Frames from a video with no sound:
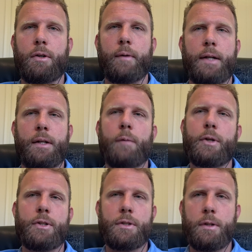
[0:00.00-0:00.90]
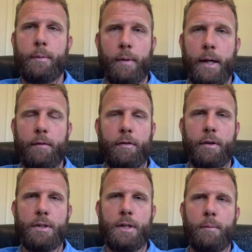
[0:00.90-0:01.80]
correct temperatures to be read,
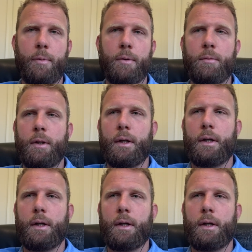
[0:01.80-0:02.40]
for example.